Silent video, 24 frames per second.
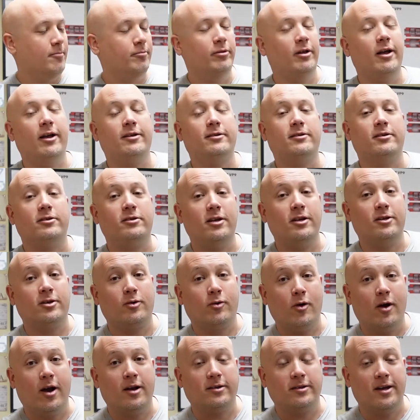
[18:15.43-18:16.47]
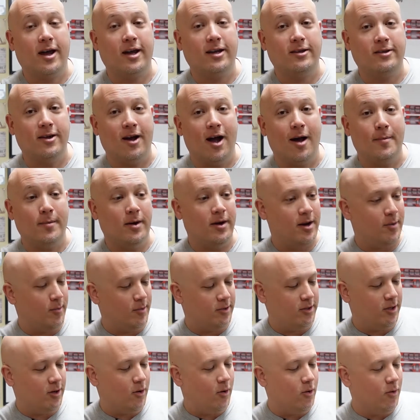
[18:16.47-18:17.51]
Plus, she's cross-eye dominant, and
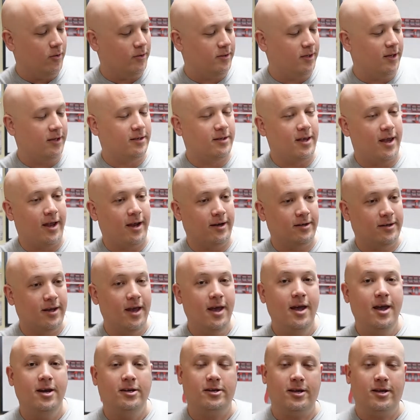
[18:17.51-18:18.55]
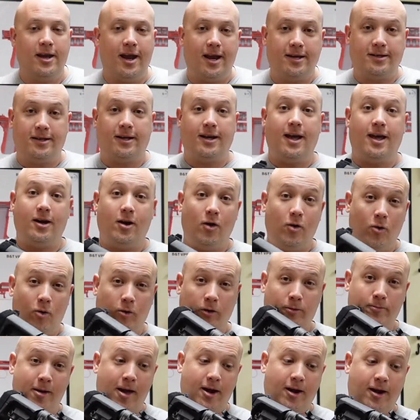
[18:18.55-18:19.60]
when she holds these things, she has to kind of
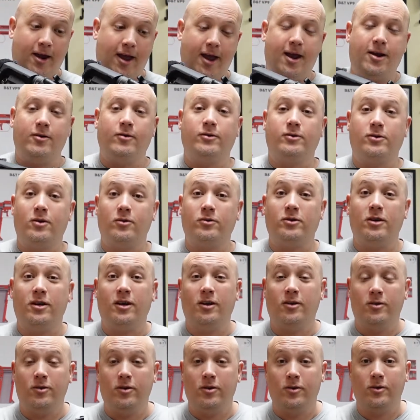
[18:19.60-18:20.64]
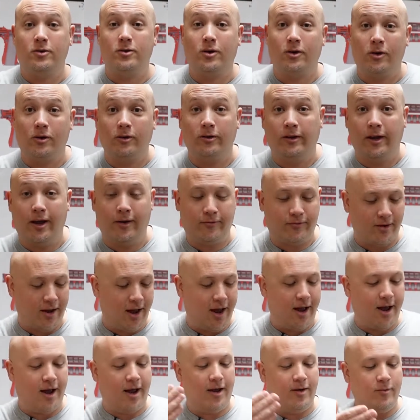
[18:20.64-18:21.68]
hold them at an angle so she can use her left
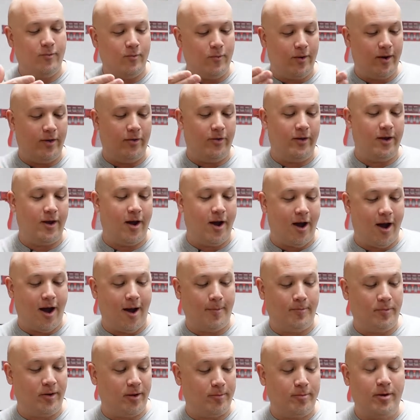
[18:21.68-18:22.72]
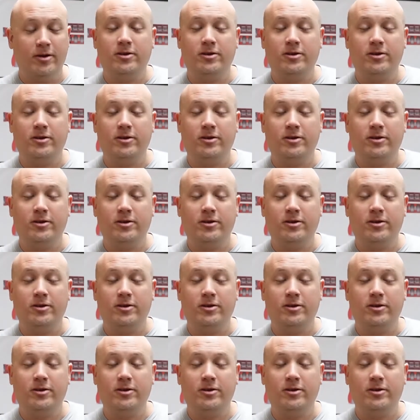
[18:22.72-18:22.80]
eye with the optic.